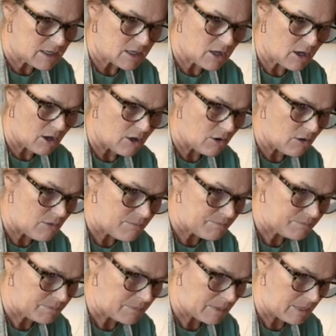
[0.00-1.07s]
go.
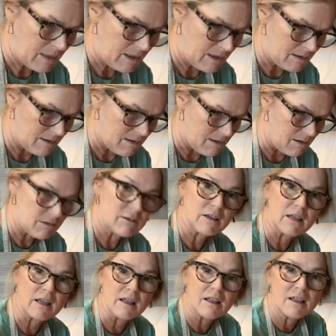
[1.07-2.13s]
Oh,
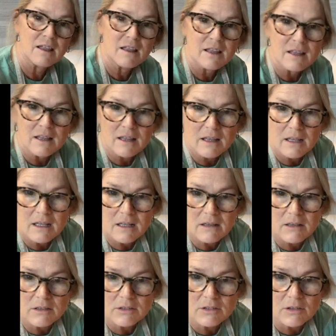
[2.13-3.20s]
look at it,
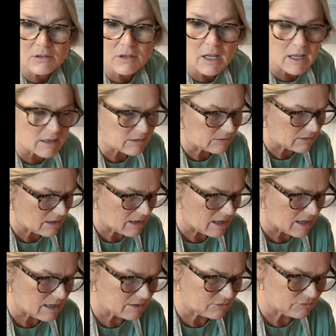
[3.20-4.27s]
looks so nice
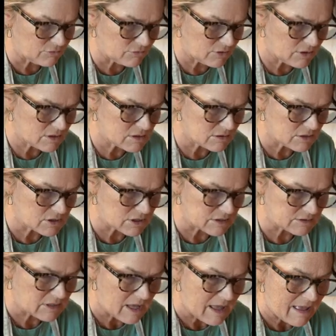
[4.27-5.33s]
and it's really
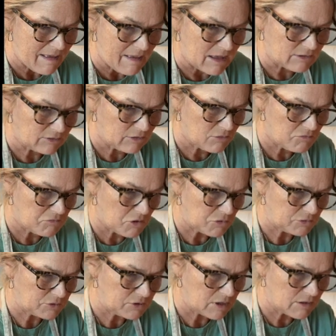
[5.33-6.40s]
delicious. And so
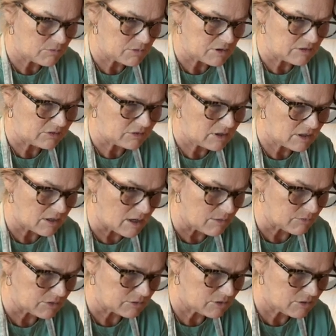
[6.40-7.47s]
roasting it with the skin
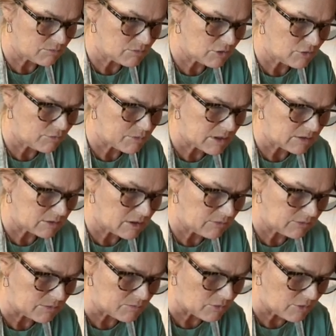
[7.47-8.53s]
on was a good move because it
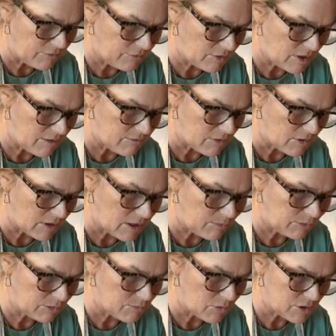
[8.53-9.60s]
gives it more flavor,
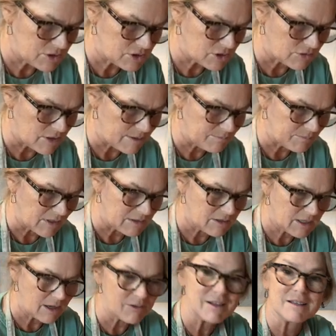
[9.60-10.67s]
keeps the moisture in, and
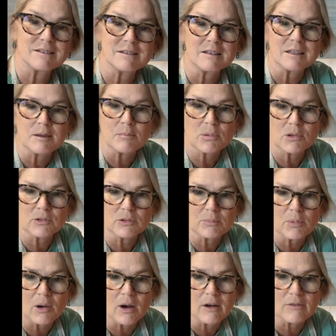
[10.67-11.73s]
look how easily it pulls
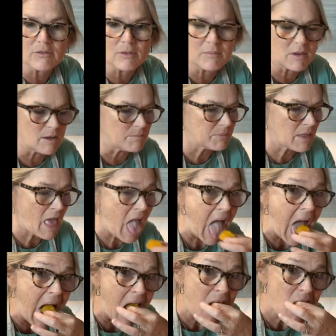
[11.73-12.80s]
apart from the
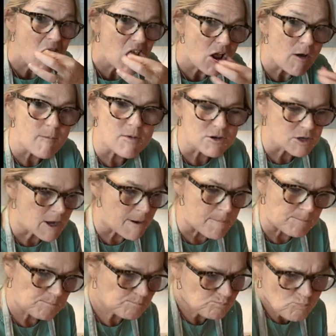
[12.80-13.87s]

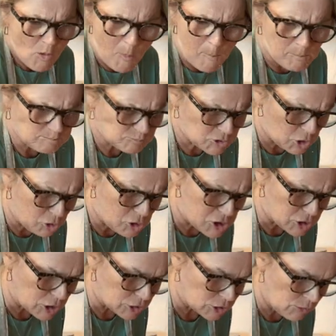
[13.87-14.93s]
skin. Delicious.